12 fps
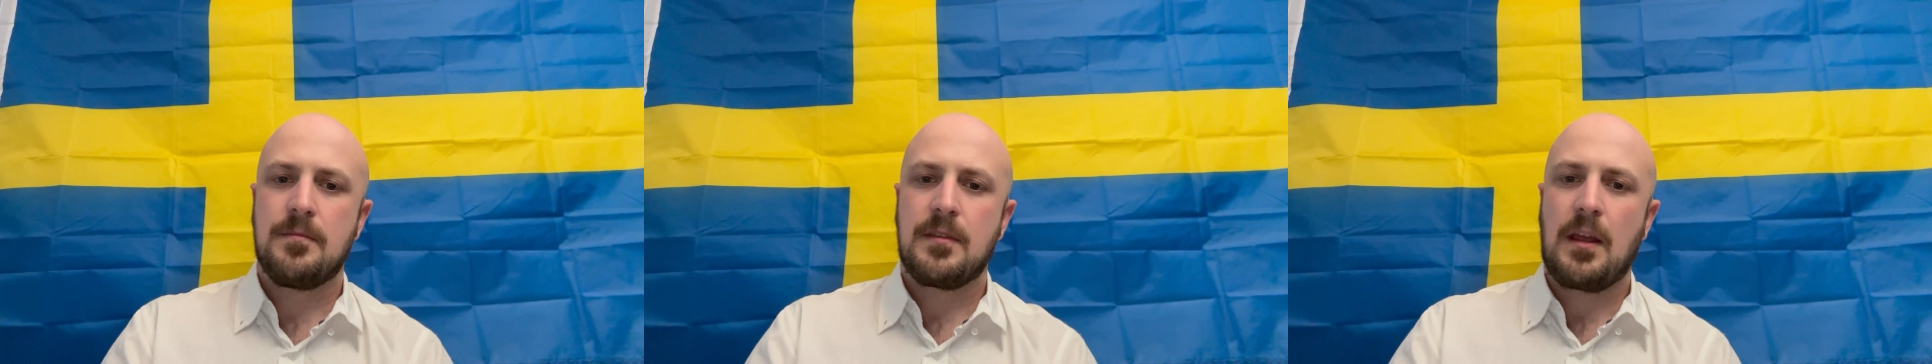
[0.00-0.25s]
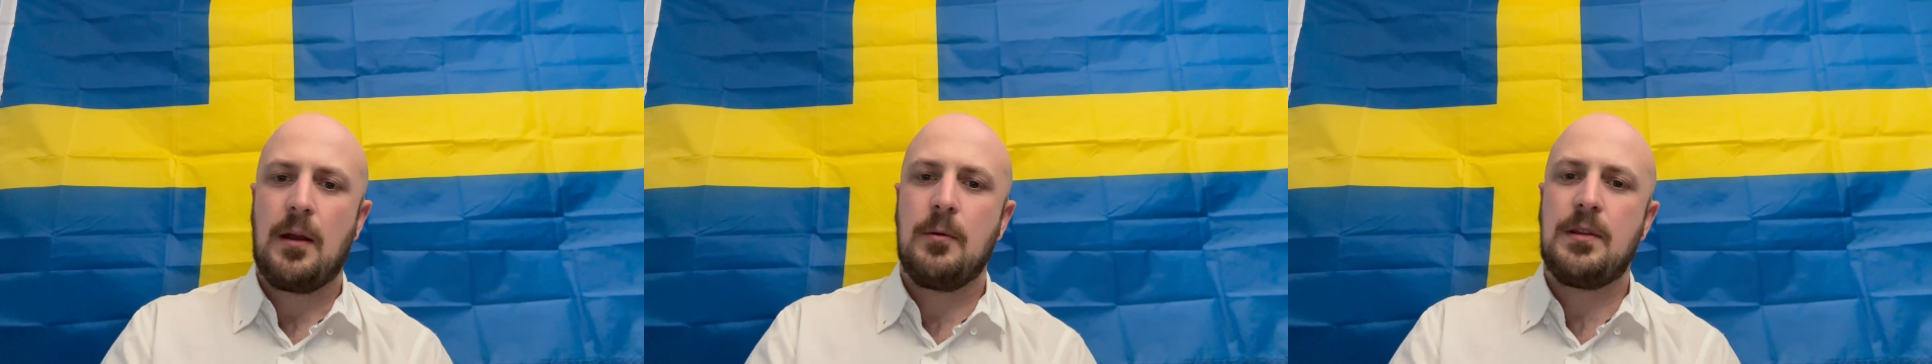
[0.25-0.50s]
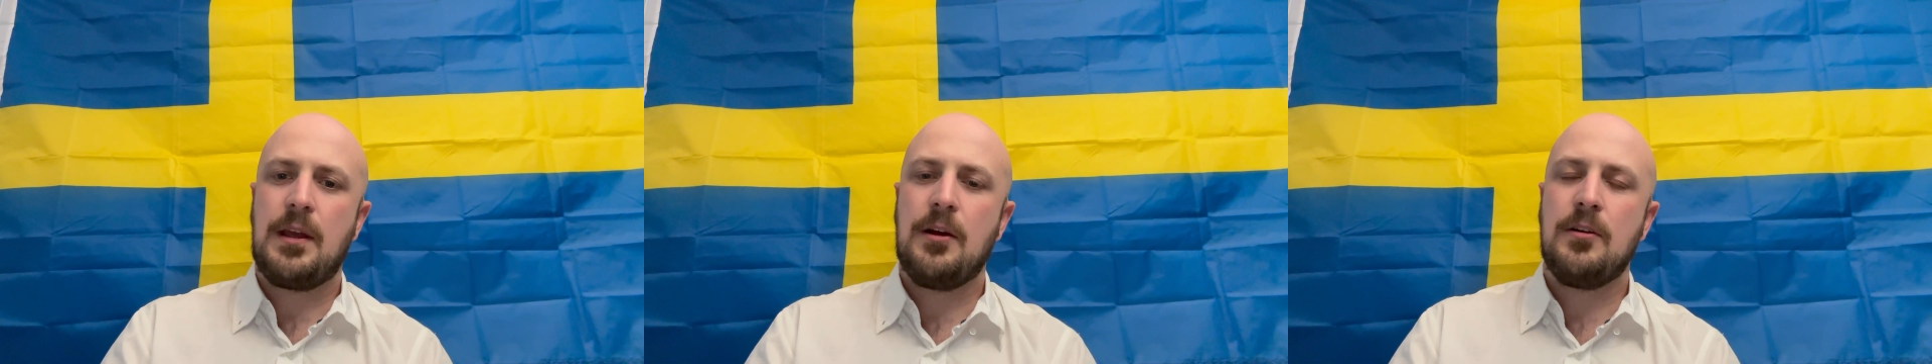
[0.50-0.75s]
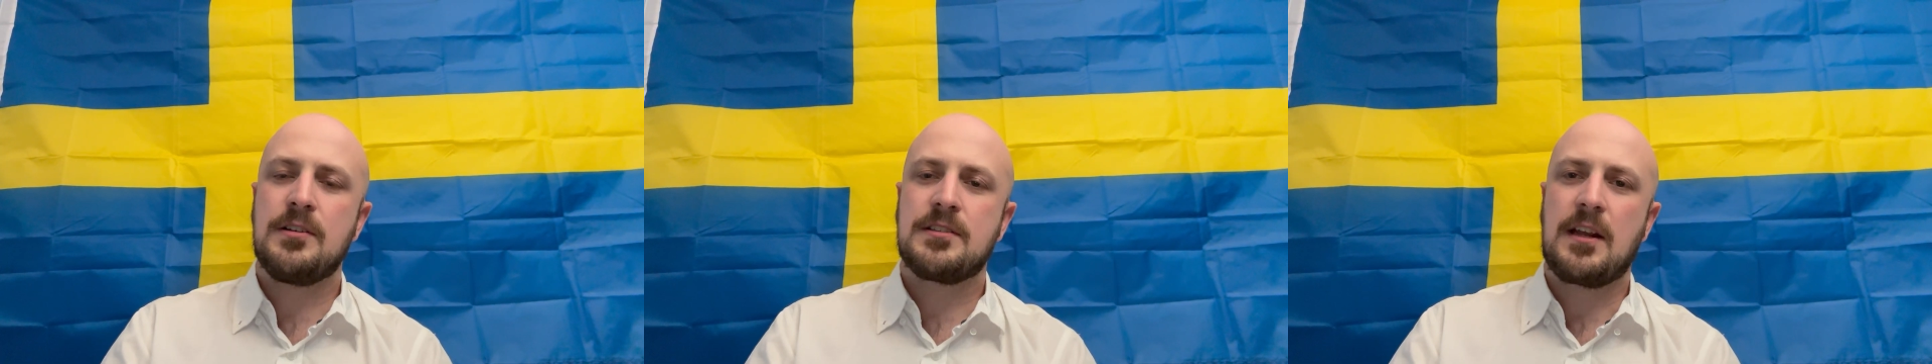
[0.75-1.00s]
They were
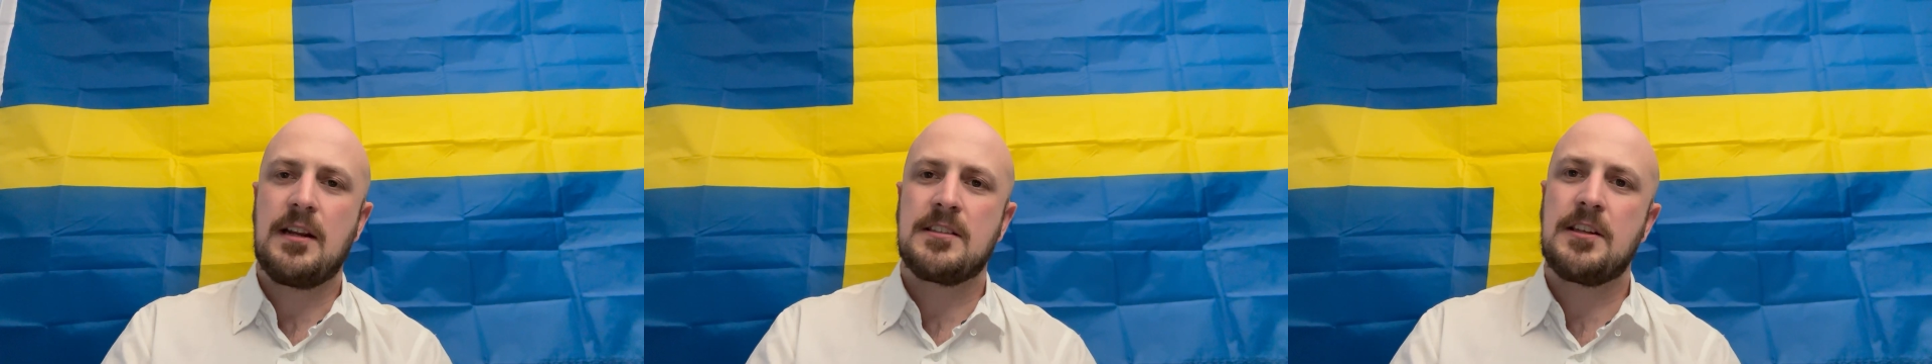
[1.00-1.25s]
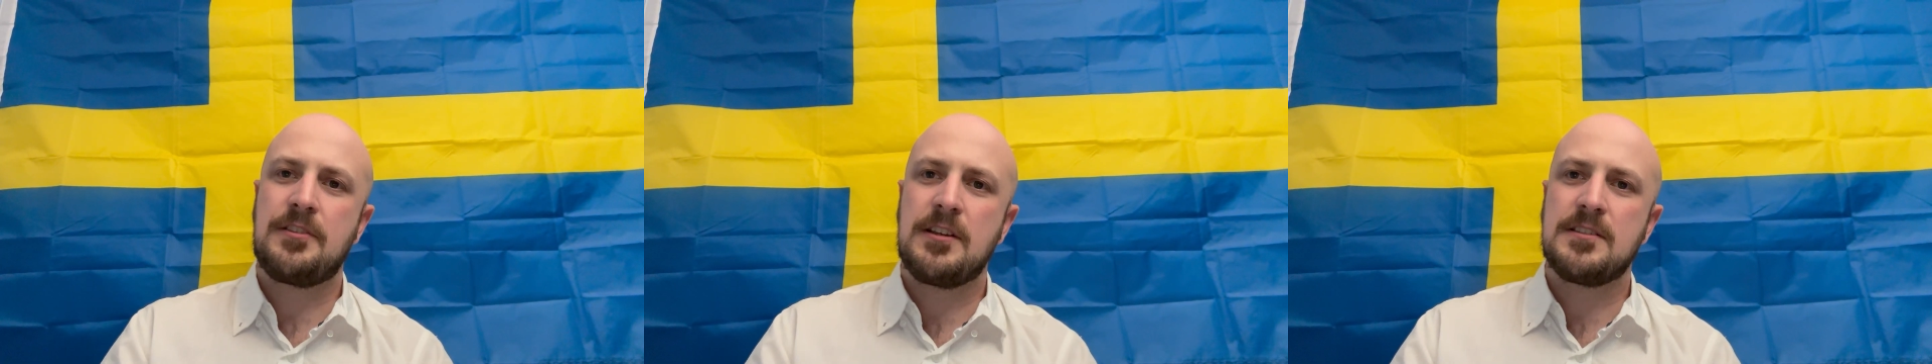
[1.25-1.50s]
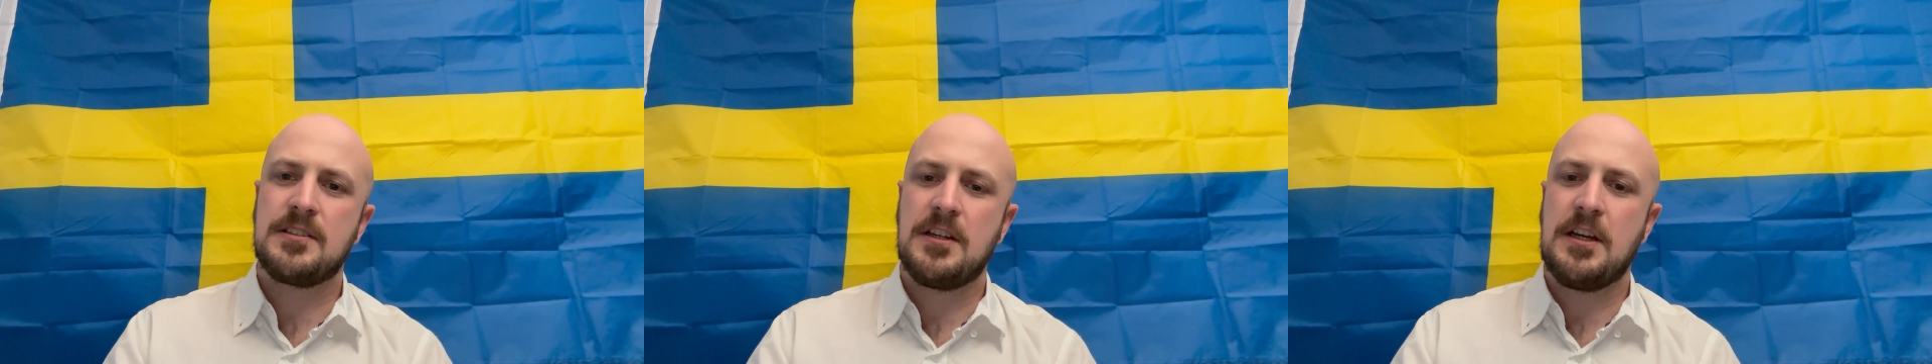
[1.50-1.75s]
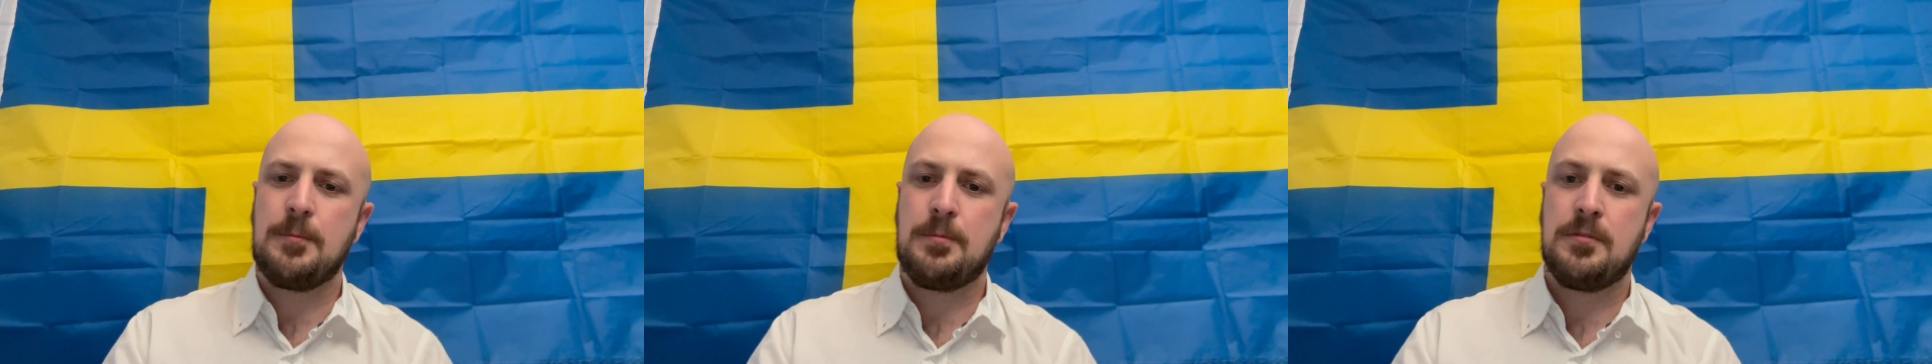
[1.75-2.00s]
there to just kind of set things
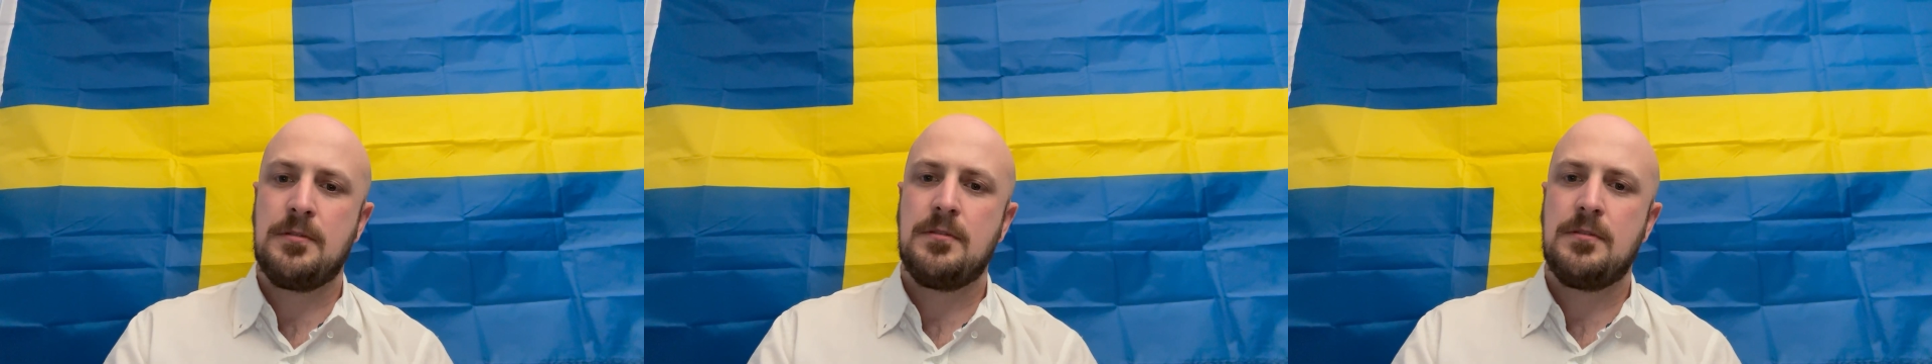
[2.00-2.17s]
up,